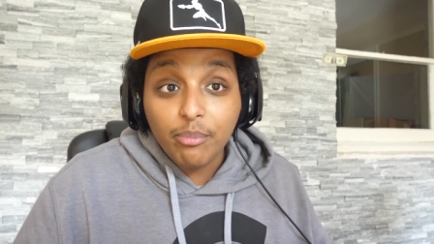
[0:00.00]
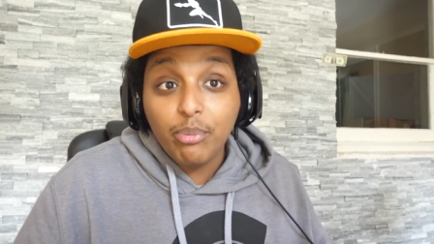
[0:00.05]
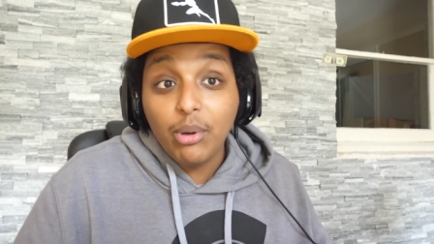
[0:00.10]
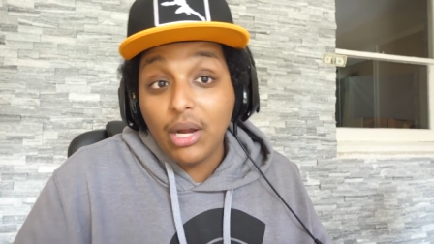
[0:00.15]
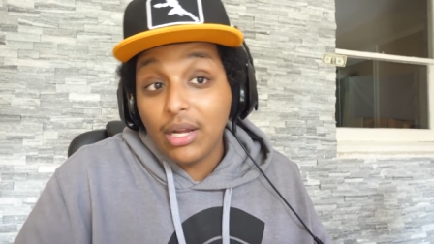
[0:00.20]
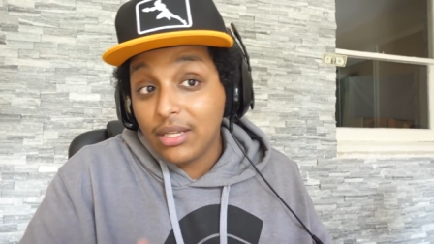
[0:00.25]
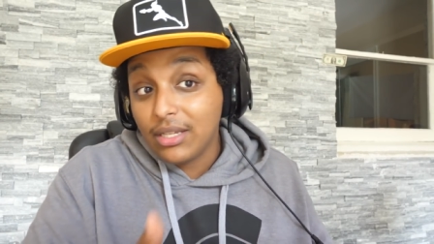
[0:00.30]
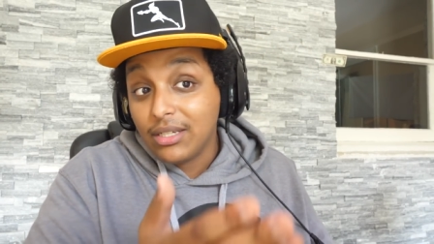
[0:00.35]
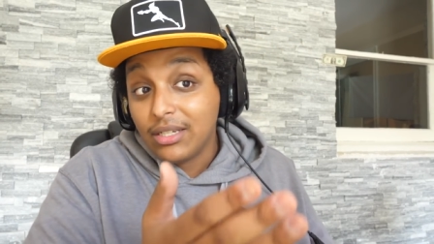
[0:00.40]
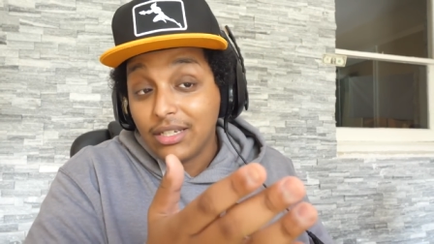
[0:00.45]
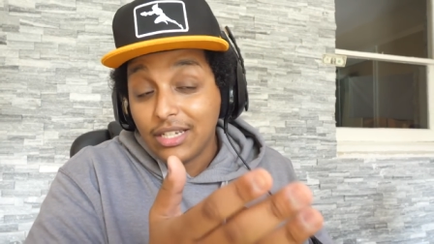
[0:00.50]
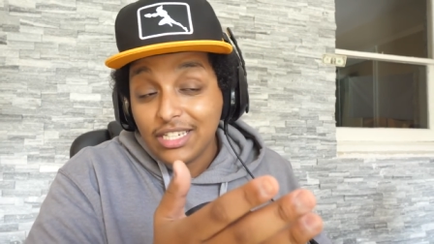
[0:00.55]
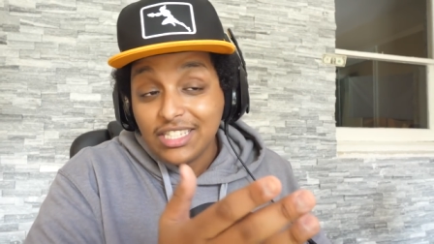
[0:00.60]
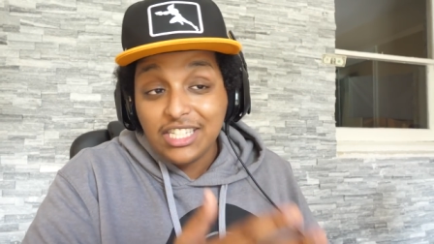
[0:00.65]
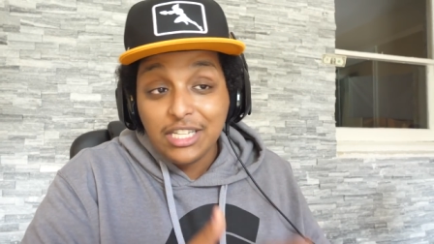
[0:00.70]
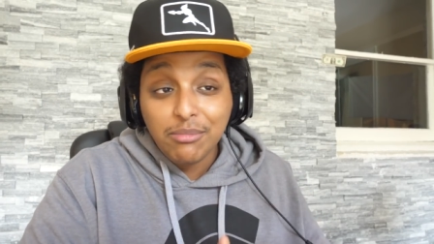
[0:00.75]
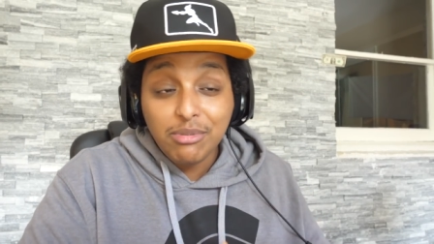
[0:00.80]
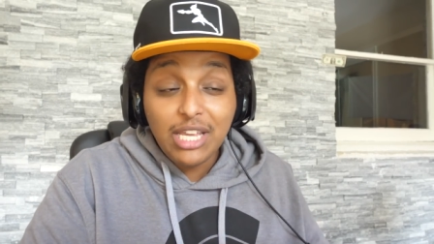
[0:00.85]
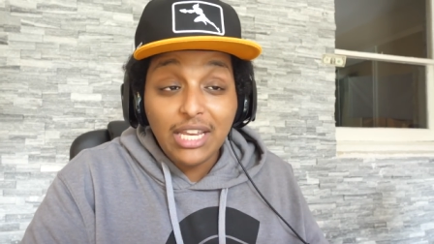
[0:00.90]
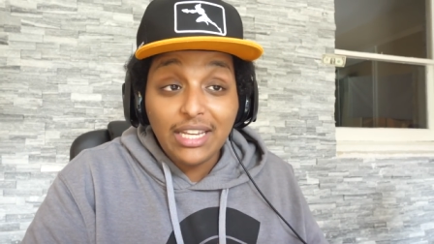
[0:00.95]
But it
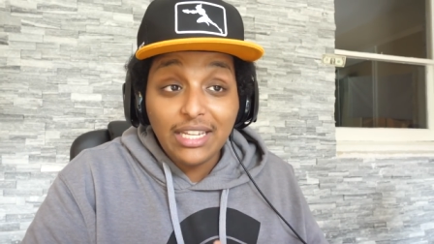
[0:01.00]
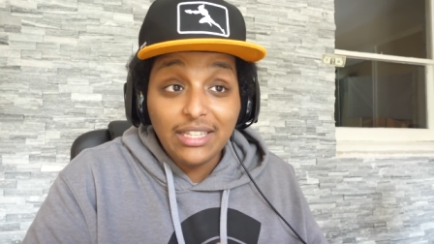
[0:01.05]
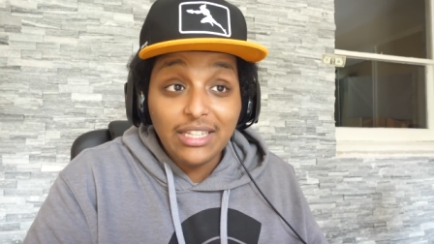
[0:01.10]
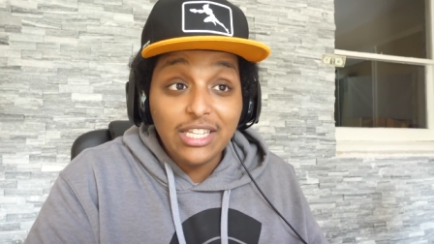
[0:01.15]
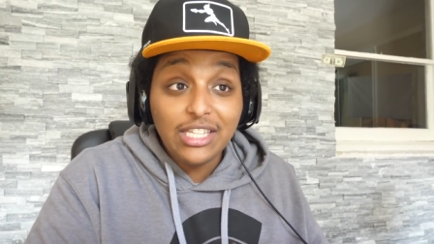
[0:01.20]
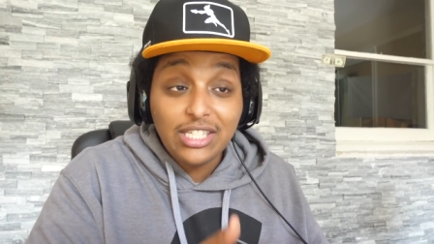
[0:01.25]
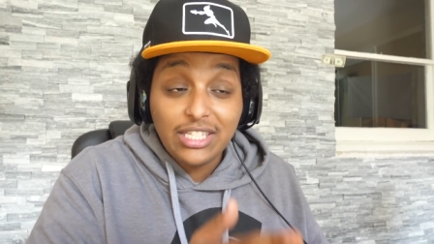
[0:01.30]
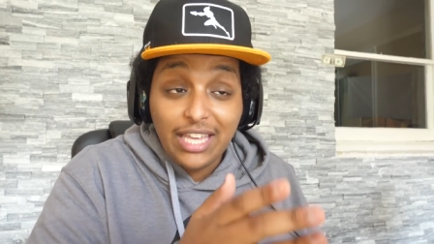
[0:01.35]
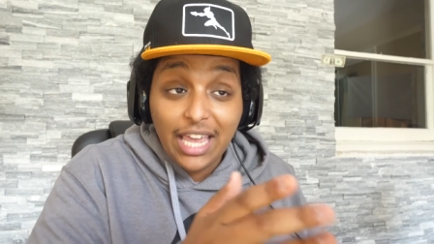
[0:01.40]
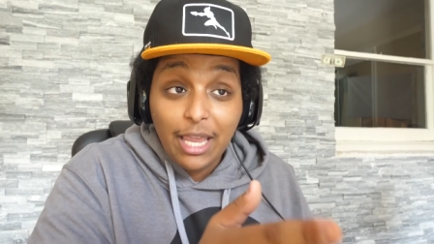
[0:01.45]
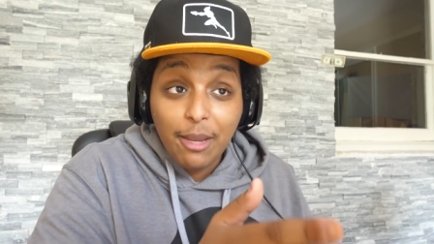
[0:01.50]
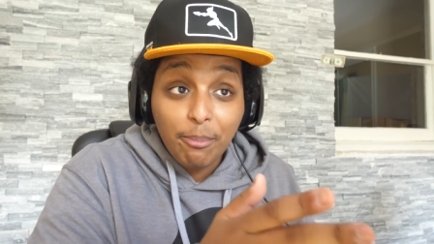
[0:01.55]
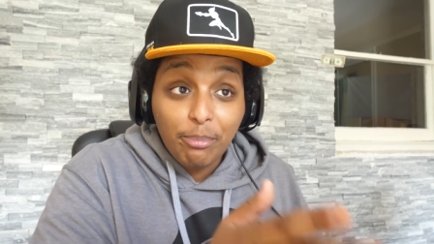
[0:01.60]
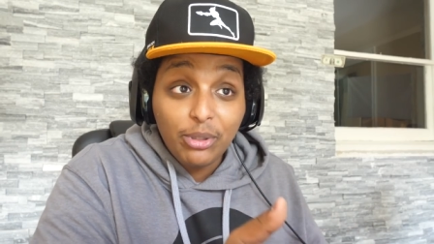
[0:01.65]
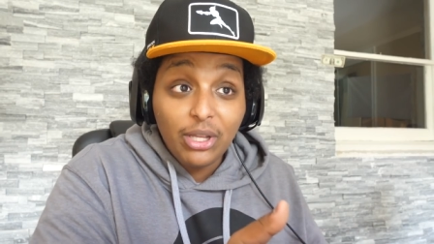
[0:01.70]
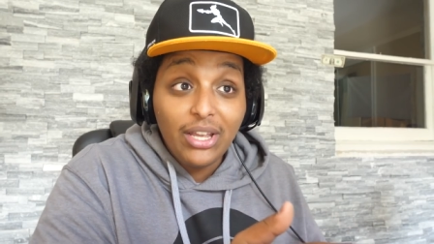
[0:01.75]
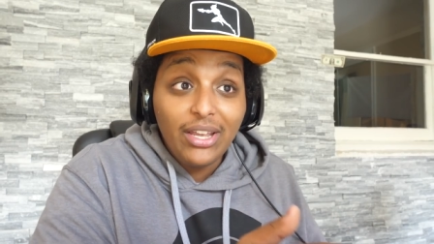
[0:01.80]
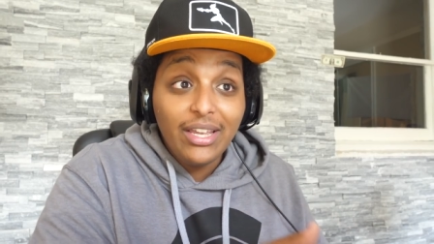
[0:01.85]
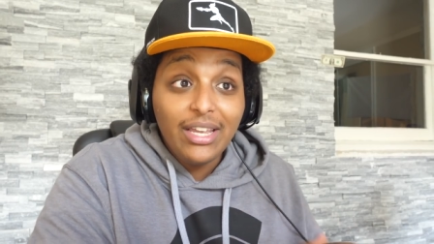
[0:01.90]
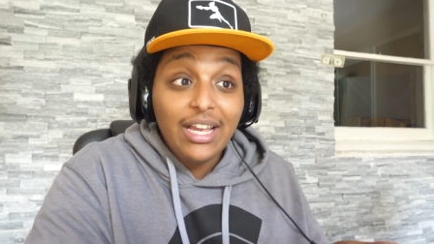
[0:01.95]
seems like in this
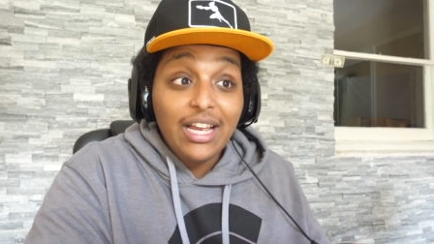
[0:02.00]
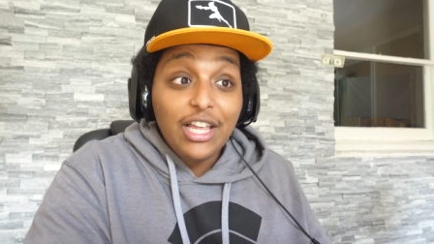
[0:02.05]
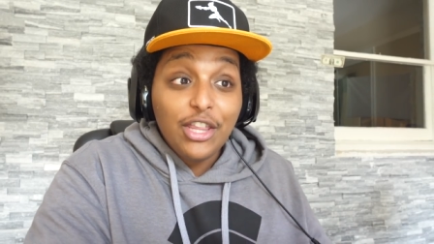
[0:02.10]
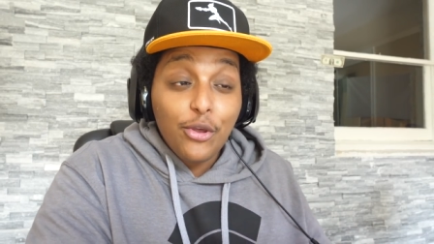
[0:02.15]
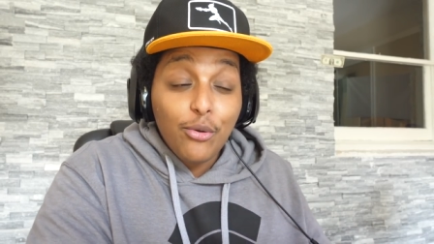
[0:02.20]
gameplay,